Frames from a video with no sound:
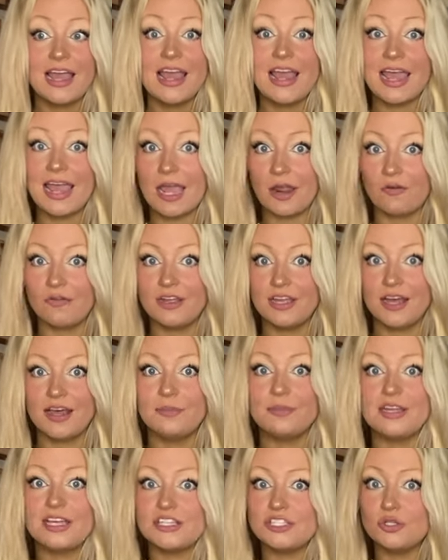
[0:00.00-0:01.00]
area
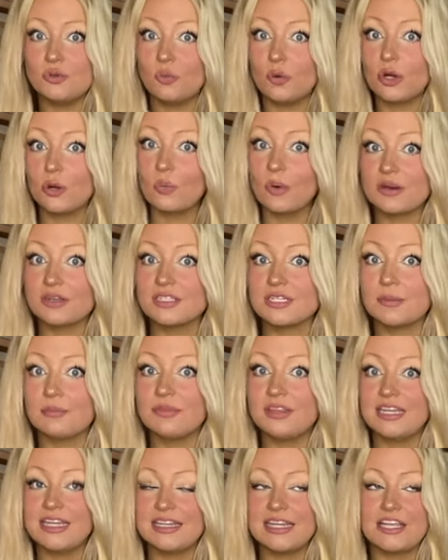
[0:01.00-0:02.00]
because you want to wear
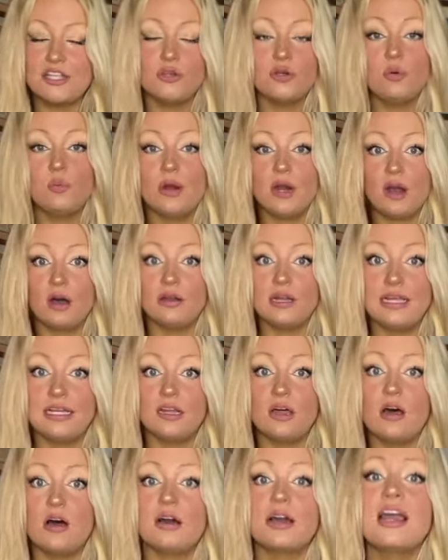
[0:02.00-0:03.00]
something that you can wear all day
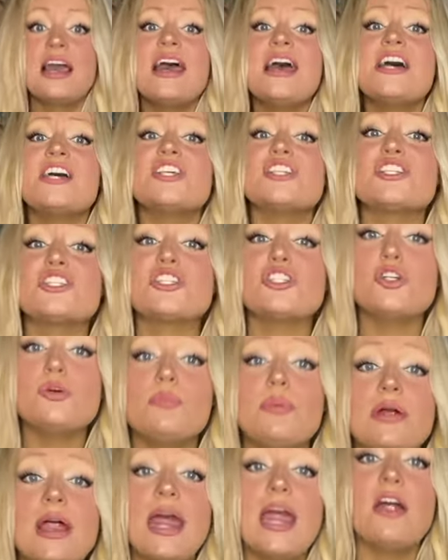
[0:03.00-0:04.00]
long.
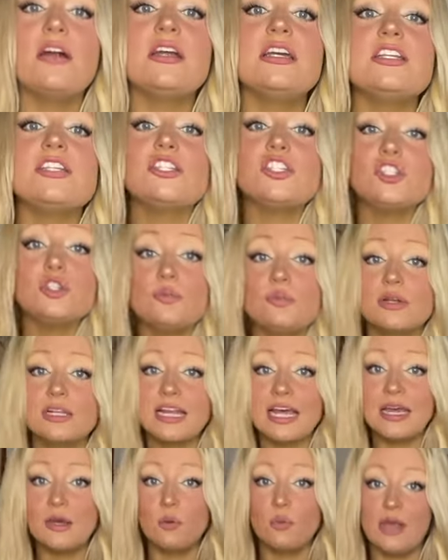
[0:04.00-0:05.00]
Super airy, super
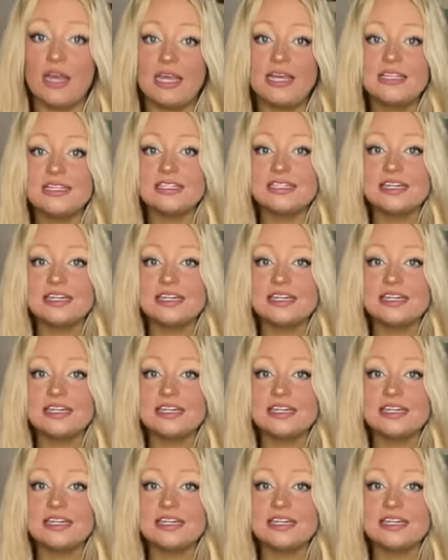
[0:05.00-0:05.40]
lightweight,